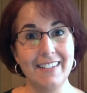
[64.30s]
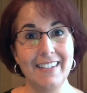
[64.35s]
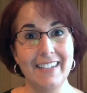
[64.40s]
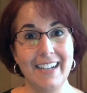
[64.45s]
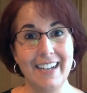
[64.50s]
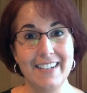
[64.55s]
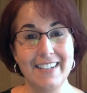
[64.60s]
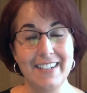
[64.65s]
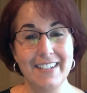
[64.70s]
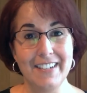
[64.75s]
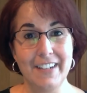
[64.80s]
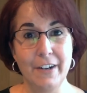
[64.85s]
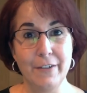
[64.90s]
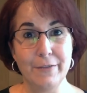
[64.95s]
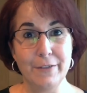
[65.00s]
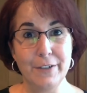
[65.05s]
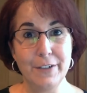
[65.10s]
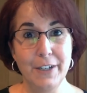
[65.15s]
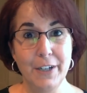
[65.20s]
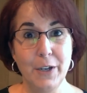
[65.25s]
thing I
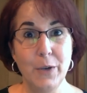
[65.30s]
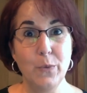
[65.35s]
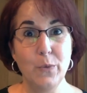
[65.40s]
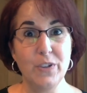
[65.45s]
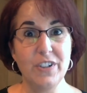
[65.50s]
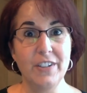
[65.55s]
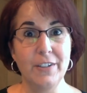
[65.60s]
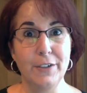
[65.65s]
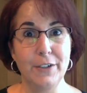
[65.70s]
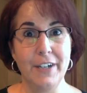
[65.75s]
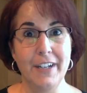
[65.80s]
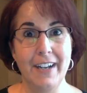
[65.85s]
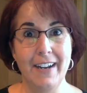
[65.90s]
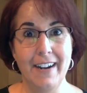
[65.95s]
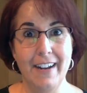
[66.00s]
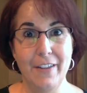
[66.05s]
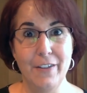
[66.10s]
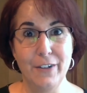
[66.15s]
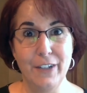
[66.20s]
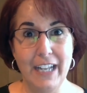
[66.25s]
discovered was learning
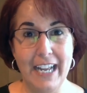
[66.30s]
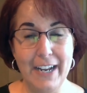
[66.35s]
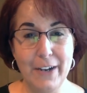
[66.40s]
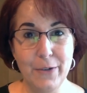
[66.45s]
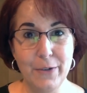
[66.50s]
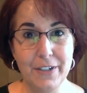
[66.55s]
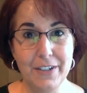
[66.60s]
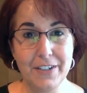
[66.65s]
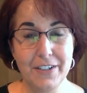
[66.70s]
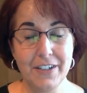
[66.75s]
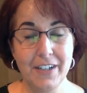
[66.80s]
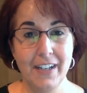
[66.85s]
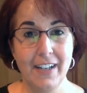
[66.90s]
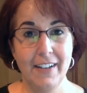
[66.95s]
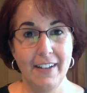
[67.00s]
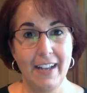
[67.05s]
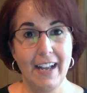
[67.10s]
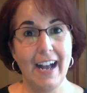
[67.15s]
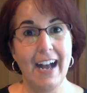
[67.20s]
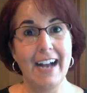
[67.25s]
another language.
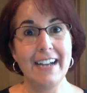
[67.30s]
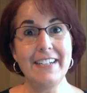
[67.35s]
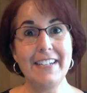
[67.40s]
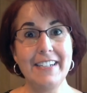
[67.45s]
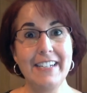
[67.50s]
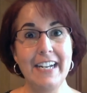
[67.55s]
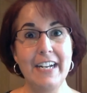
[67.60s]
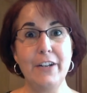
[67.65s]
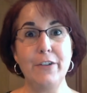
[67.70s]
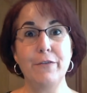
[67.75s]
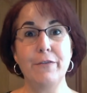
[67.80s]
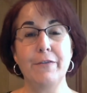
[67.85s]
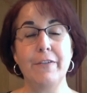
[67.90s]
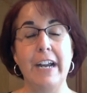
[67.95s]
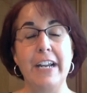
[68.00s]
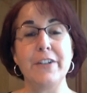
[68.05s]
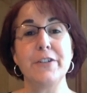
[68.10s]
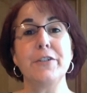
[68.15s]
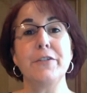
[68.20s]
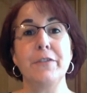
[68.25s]
I studied
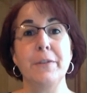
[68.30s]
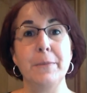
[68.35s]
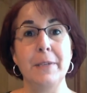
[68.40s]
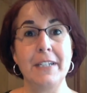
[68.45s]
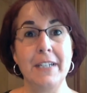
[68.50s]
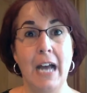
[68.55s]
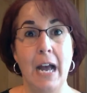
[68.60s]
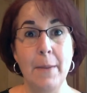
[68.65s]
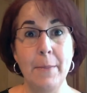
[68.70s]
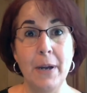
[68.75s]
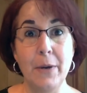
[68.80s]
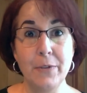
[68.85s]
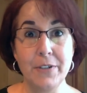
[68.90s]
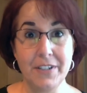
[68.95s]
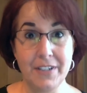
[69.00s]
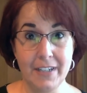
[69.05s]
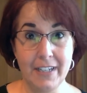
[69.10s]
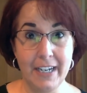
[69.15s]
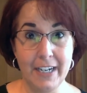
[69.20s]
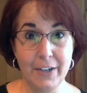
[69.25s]
French from the time I was
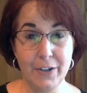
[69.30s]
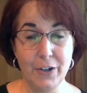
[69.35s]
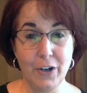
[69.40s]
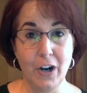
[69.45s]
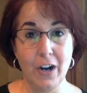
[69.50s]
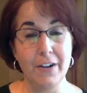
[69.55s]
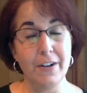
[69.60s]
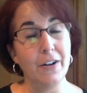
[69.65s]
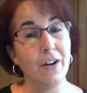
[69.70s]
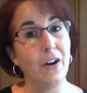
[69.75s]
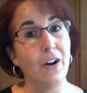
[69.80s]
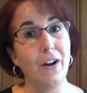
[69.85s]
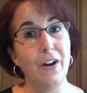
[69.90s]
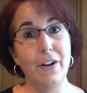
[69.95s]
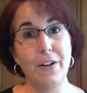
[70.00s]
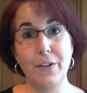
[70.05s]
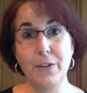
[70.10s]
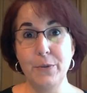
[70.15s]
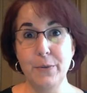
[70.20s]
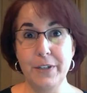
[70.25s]
in kindergarten
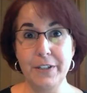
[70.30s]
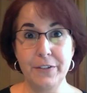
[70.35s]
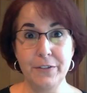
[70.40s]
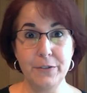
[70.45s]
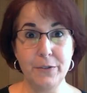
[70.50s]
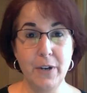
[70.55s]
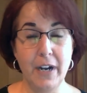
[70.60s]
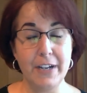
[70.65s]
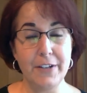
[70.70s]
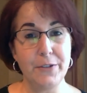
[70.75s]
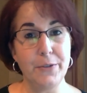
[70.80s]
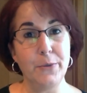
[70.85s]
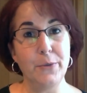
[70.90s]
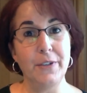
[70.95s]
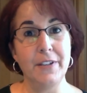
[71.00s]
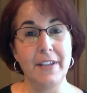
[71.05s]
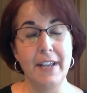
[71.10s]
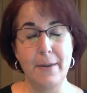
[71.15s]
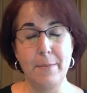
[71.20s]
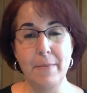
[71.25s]
all the way through high school
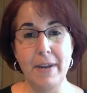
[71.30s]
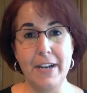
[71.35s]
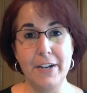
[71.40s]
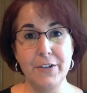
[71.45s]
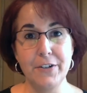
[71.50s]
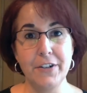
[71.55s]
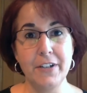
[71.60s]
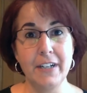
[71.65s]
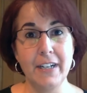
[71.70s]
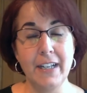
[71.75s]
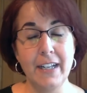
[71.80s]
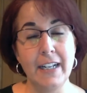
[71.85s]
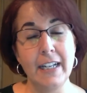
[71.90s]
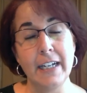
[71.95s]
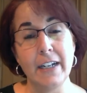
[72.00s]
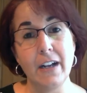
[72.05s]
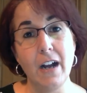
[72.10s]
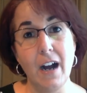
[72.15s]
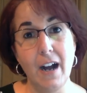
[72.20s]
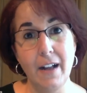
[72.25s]
and then majored in it
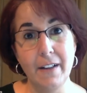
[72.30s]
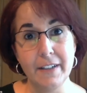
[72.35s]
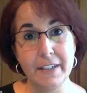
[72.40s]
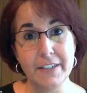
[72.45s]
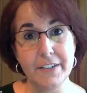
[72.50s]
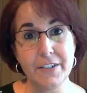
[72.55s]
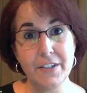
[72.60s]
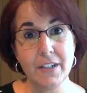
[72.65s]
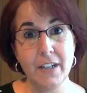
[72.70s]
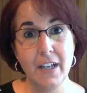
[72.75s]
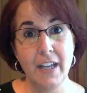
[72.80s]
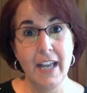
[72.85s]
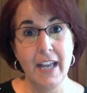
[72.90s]
in college.